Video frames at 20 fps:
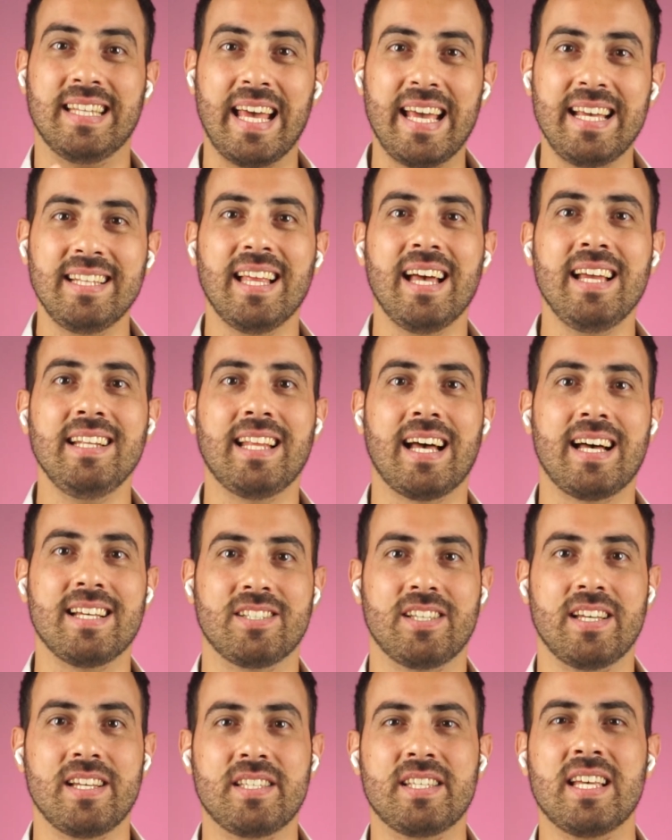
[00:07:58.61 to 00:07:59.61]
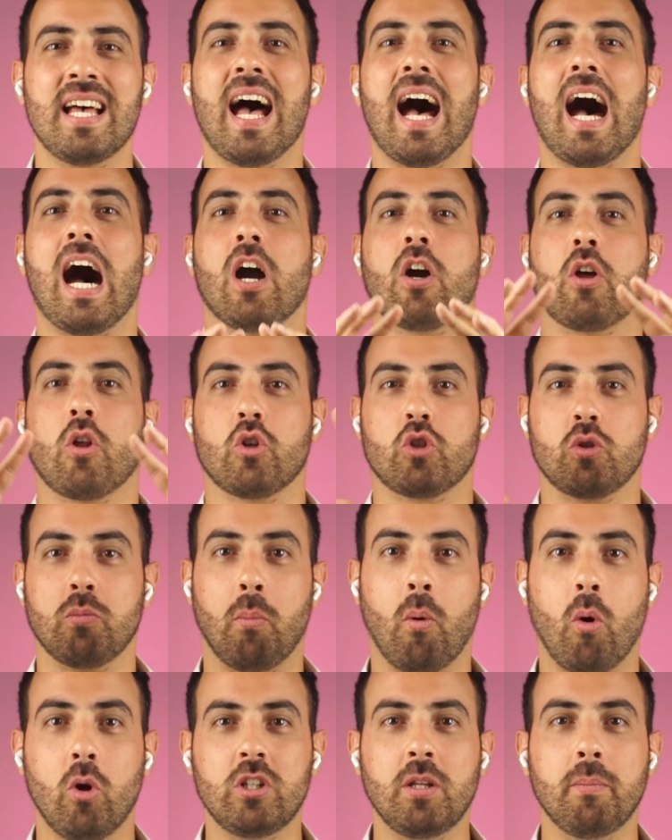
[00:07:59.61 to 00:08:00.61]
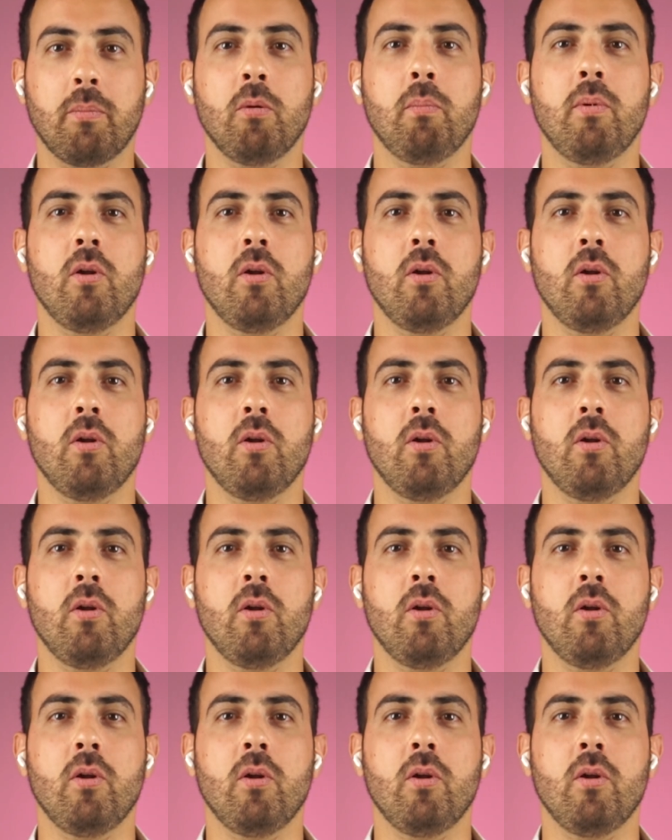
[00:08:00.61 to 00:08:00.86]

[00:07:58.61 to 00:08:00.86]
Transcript: data and assets across multiple